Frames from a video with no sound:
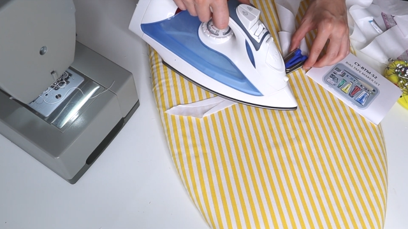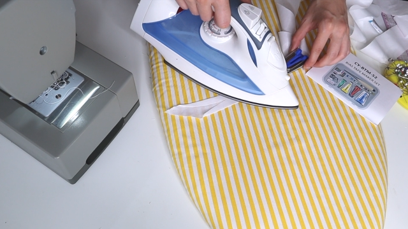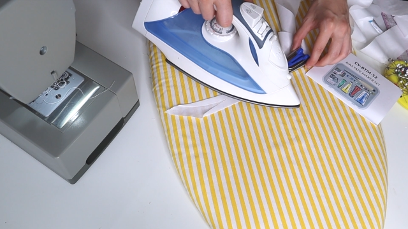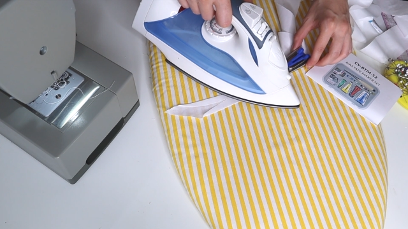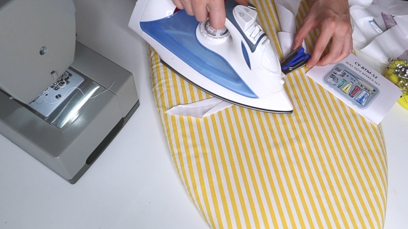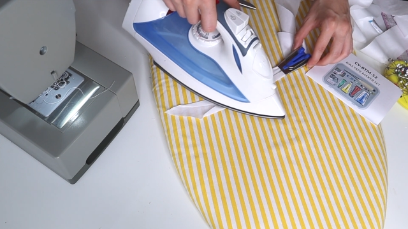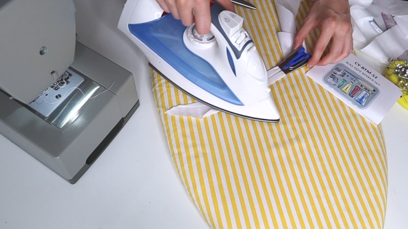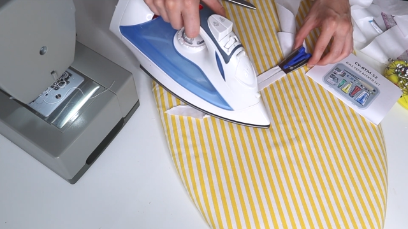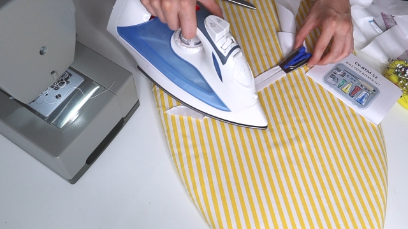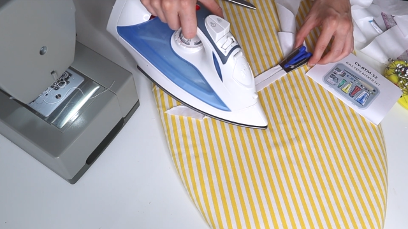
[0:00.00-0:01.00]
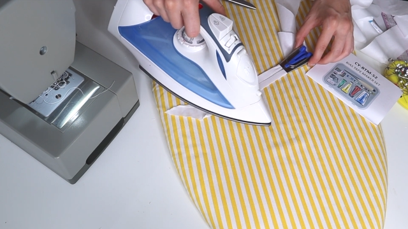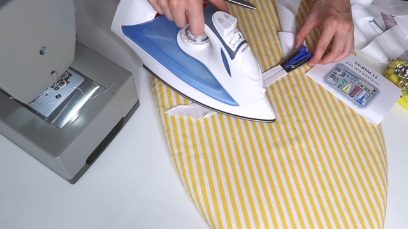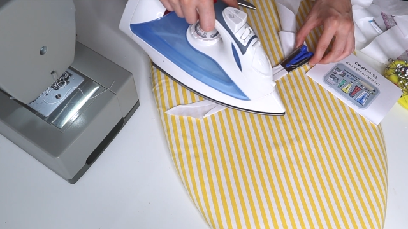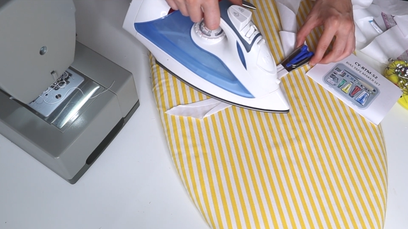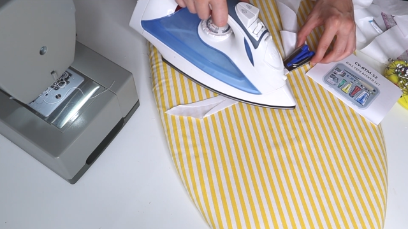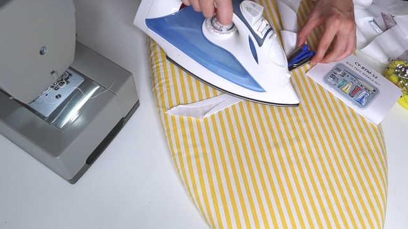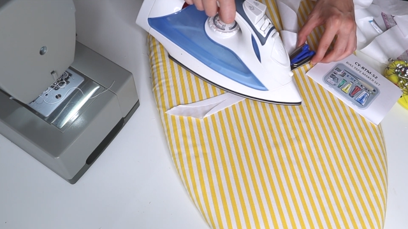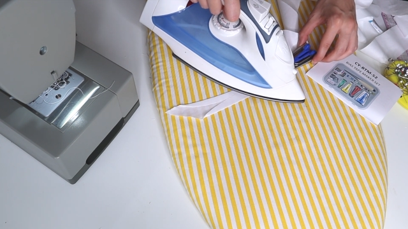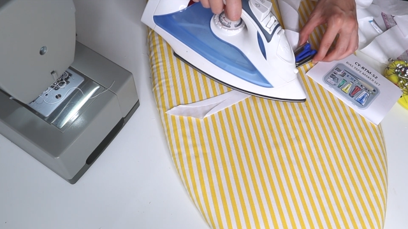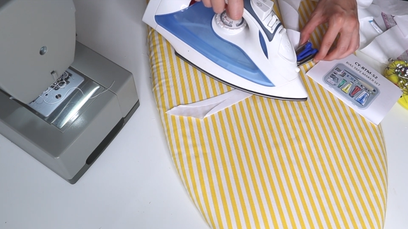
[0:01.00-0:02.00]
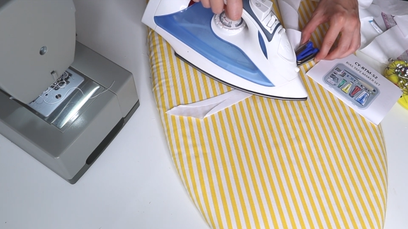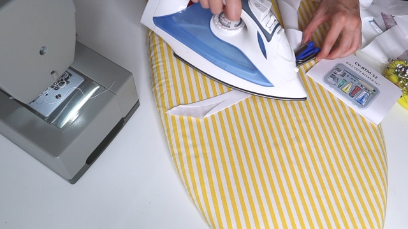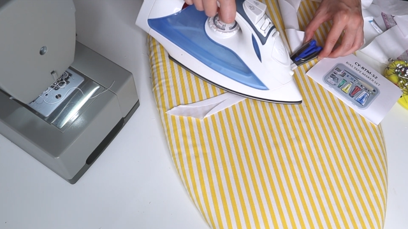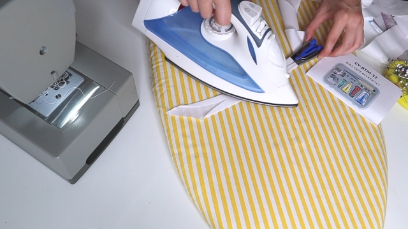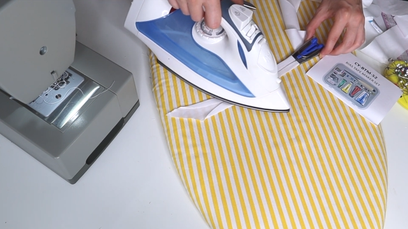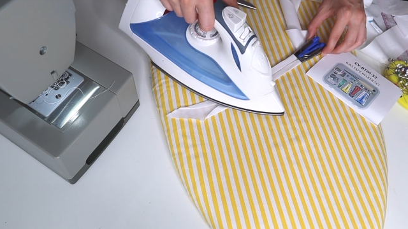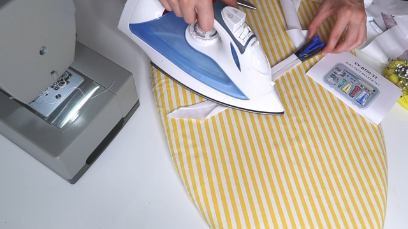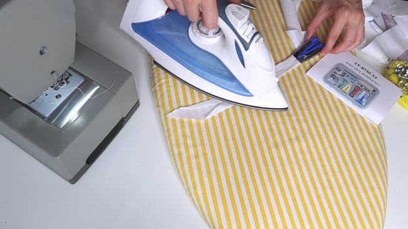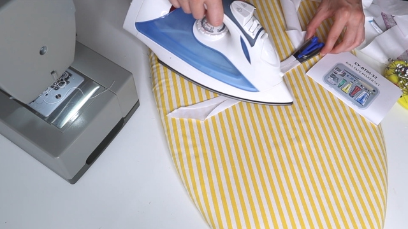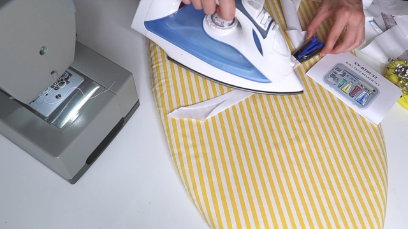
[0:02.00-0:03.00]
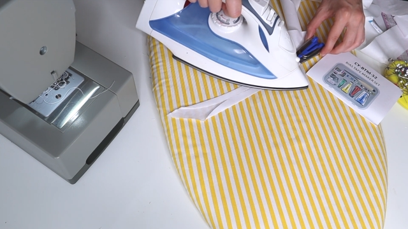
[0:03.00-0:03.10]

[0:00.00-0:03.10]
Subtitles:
No face is visible, so there are no lips to read.